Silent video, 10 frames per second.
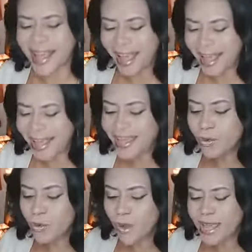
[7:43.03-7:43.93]
I
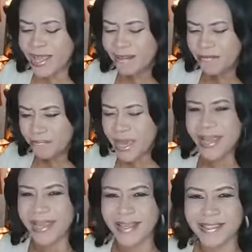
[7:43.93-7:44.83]
will
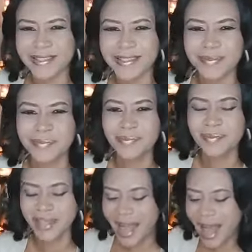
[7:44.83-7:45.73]
make it.
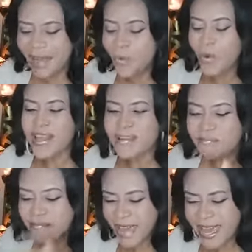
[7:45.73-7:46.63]
I will
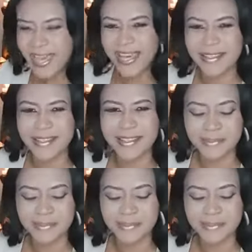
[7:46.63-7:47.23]
make it.